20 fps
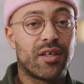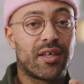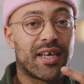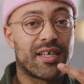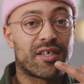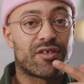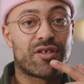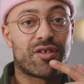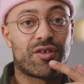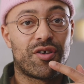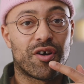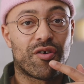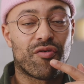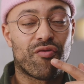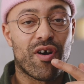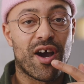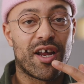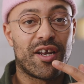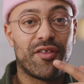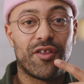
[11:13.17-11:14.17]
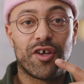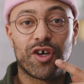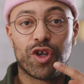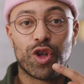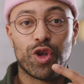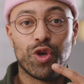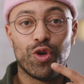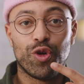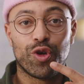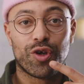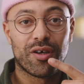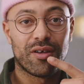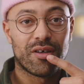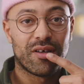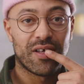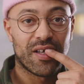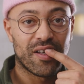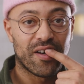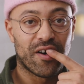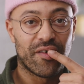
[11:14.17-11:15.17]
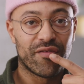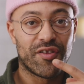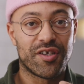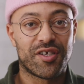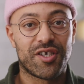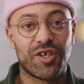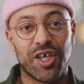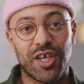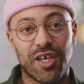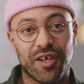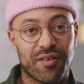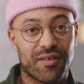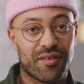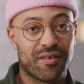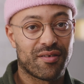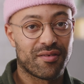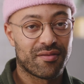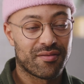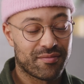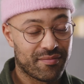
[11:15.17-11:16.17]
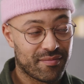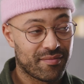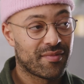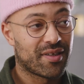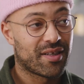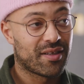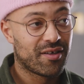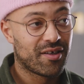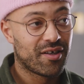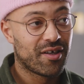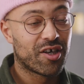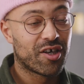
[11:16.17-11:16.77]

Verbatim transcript: Gets stuck right in the glug of the teeth. Glug.